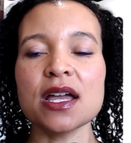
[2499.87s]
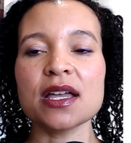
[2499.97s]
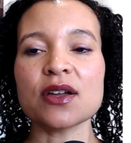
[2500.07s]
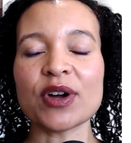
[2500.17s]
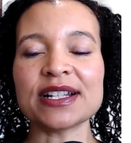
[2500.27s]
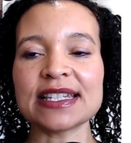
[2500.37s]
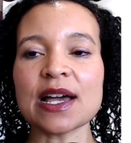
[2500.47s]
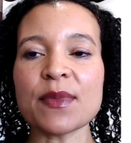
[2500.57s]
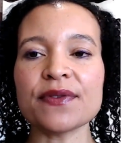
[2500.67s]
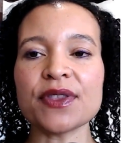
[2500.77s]
when some
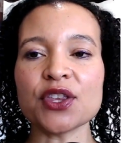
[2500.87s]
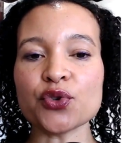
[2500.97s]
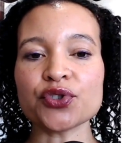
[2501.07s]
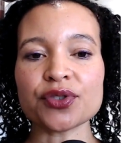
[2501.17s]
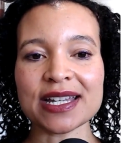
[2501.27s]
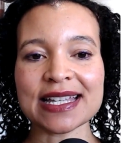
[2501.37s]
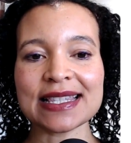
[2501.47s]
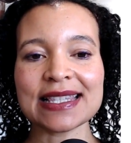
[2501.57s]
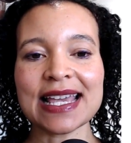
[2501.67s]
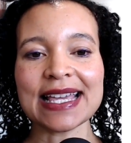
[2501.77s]
of the
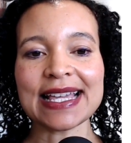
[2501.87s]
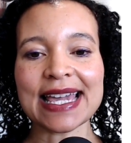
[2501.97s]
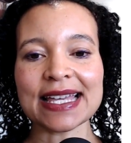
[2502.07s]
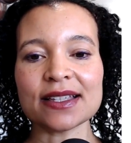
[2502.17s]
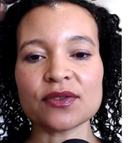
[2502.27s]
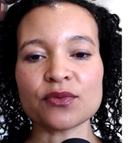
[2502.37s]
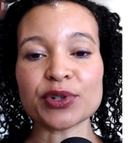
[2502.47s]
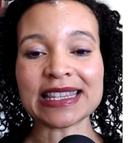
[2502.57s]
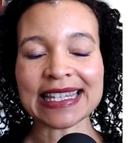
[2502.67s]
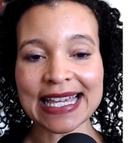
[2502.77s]
nutrients get
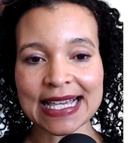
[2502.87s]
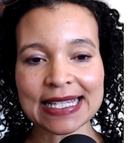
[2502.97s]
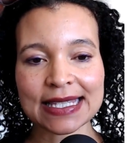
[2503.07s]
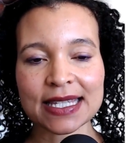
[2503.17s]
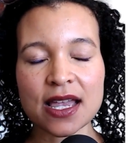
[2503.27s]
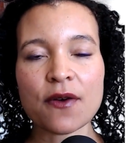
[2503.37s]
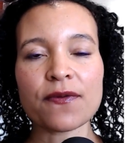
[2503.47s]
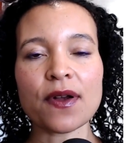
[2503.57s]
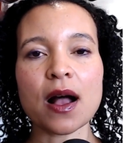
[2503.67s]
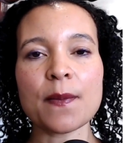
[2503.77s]
released
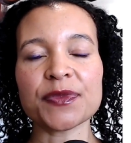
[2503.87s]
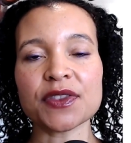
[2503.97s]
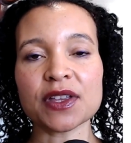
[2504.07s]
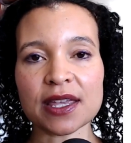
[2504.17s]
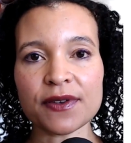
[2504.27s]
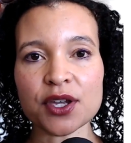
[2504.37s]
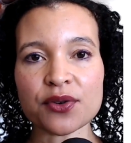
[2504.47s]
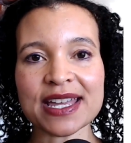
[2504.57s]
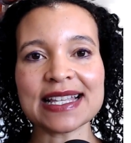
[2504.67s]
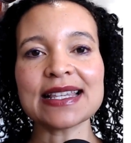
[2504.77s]
from the leafy
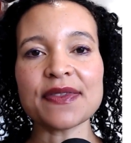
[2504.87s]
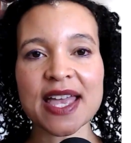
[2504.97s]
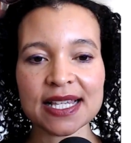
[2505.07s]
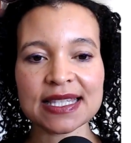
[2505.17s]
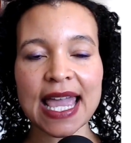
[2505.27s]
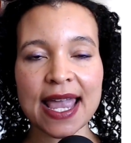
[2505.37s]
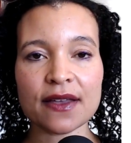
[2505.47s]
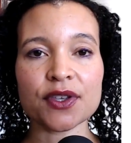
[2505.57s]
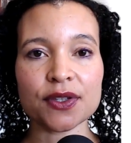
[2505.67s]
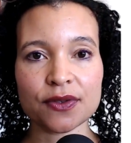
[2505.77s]
greens, they stay in
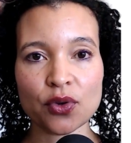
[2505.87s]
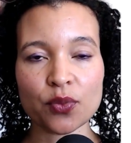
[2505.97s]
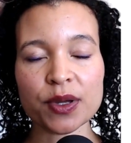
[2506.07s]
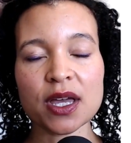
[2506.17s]
the soup.